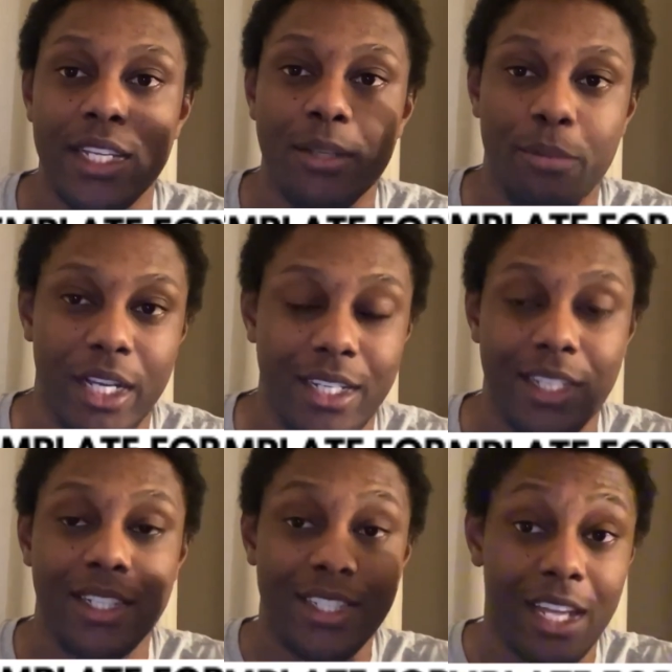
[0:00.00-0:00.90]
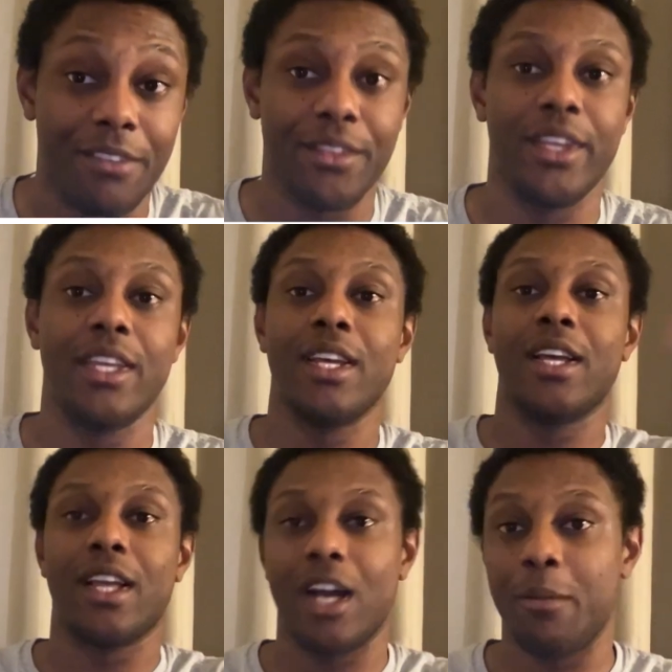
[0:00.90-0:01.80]
But definitely
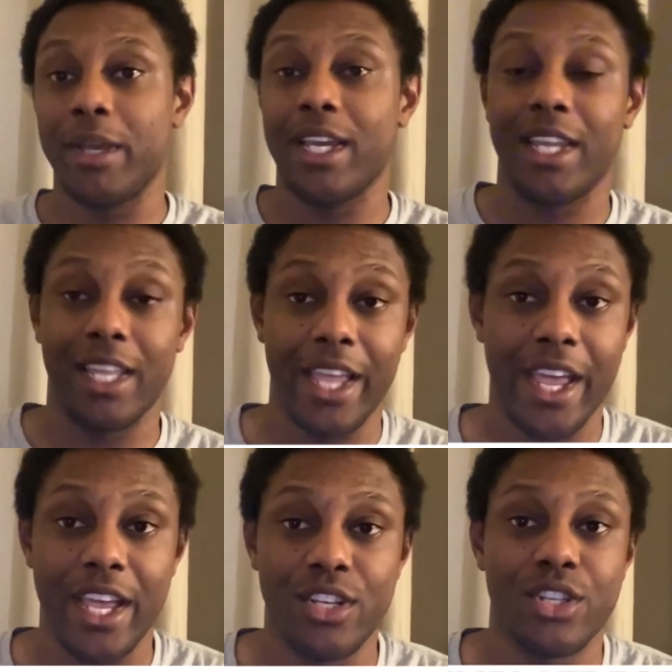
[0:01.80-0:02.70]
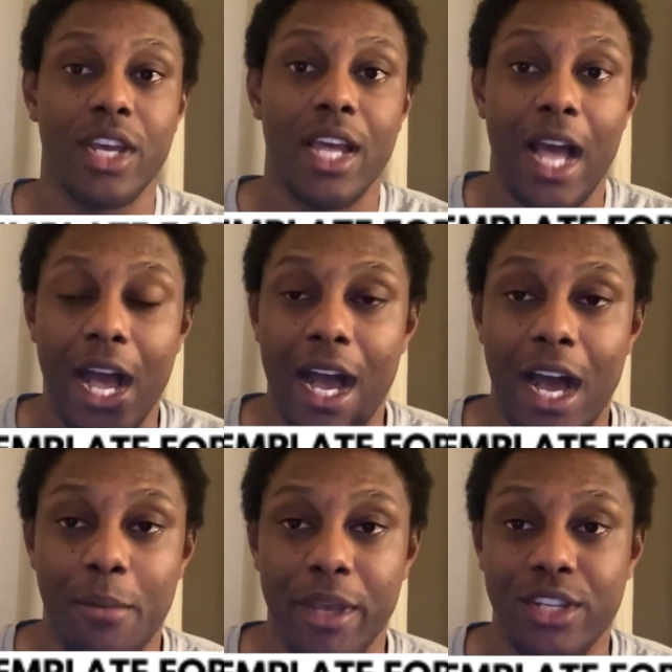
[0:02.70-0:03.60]
comment, engage. I'll
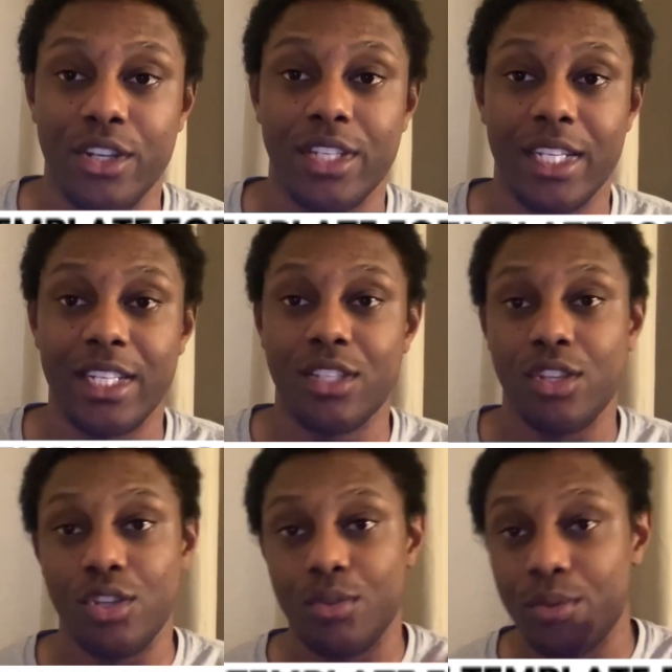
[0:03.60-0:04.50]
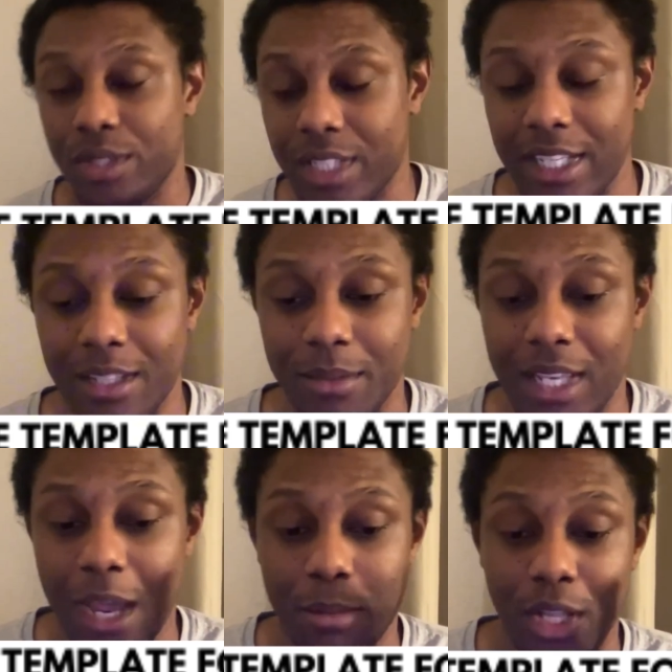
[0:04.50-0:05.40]
make sure to send it to you. Say something
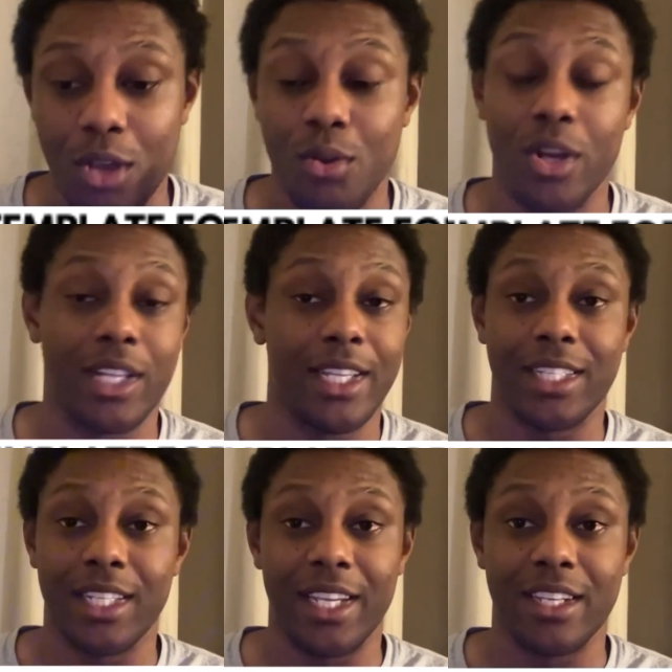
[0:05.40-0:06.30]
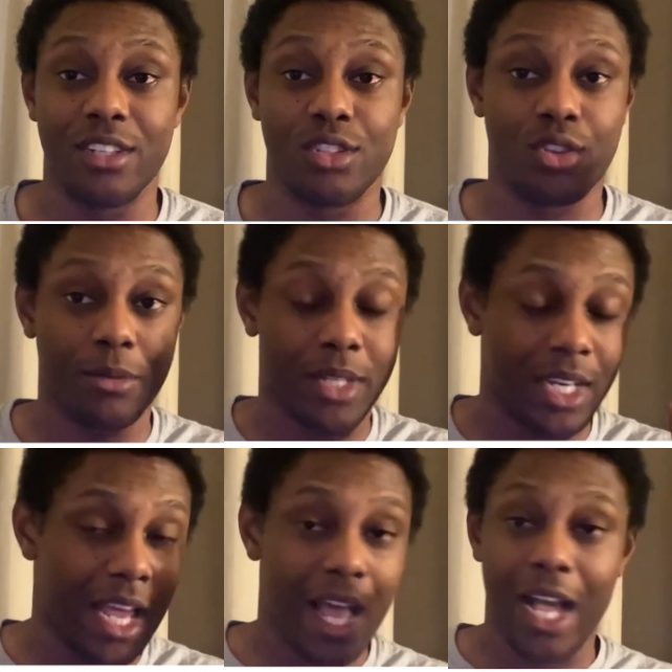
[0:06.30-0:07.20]
down below or click the link in the description.
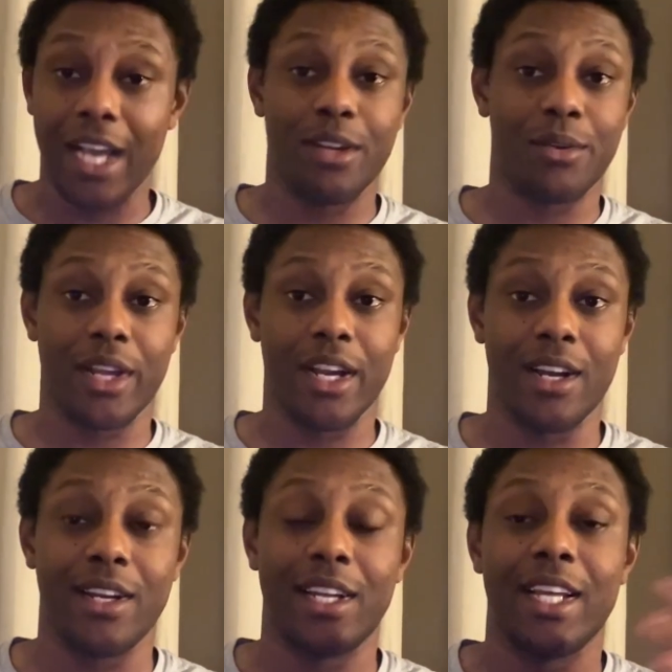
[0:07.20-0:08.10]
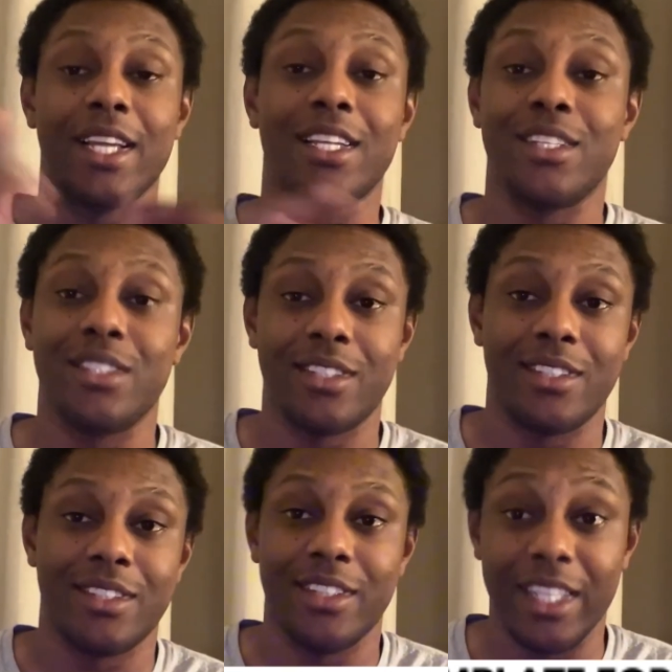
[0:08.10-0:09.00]
I don't care.
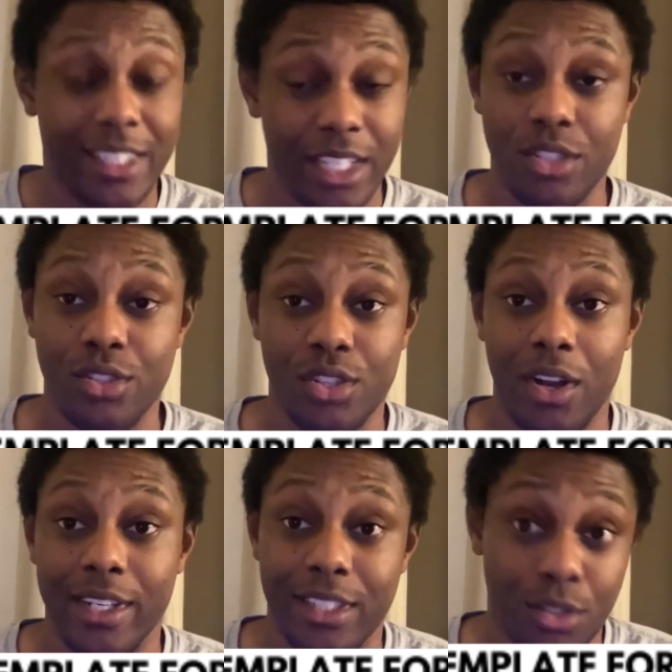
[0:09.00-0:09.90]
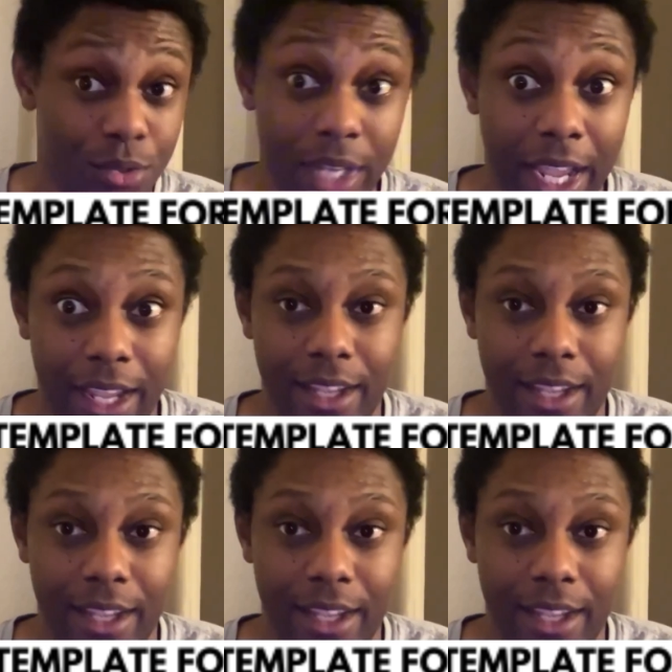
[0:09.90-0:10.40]
Let's get you started today.